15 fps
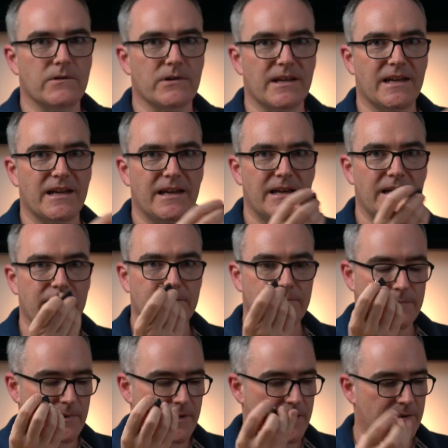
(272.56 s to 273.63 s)
got a key
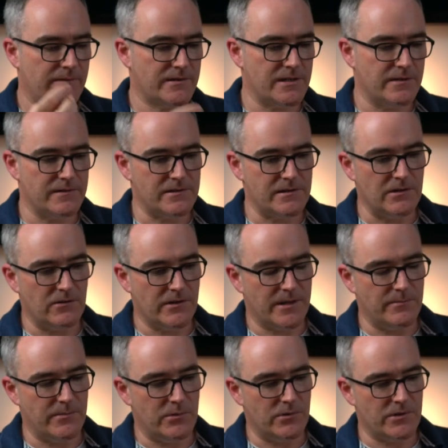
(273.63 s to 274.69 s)
here, so there's a
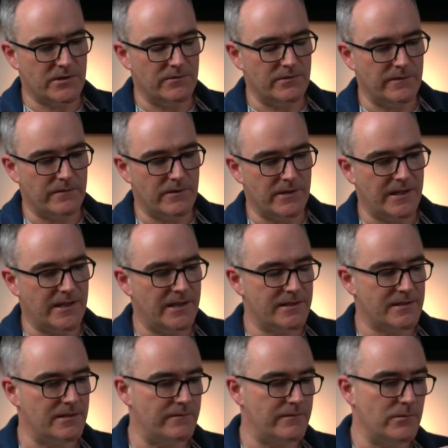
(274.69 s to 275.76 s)
locking portion on the front here,
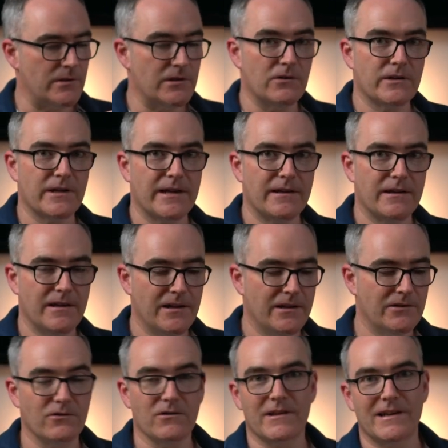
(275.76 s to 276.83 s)
so if you want to lock it,
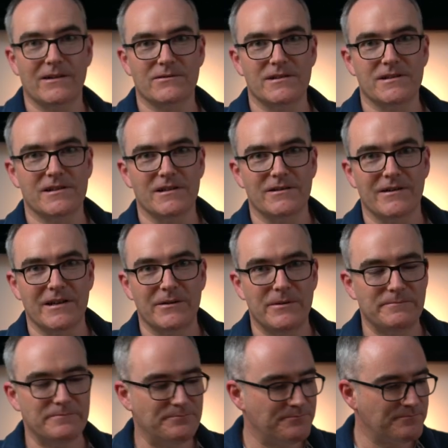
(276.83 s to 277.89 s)
not that will deter
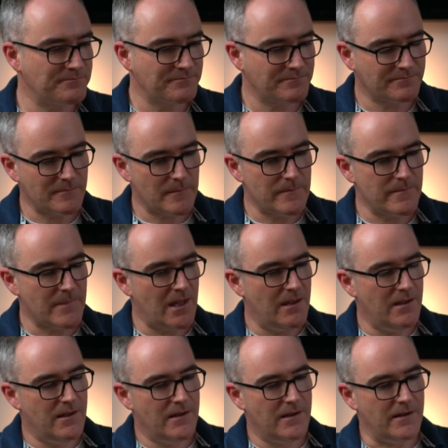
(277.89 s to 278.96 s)
anyone.
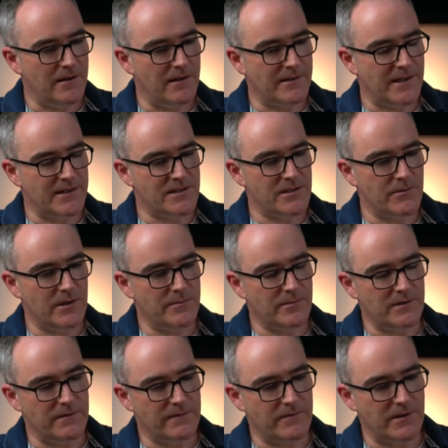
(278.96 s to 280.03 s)
And then to open
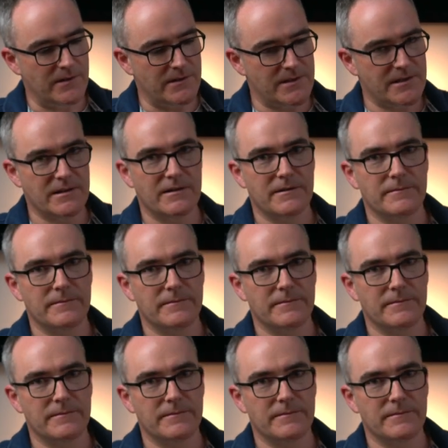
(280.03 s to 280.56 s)
the front,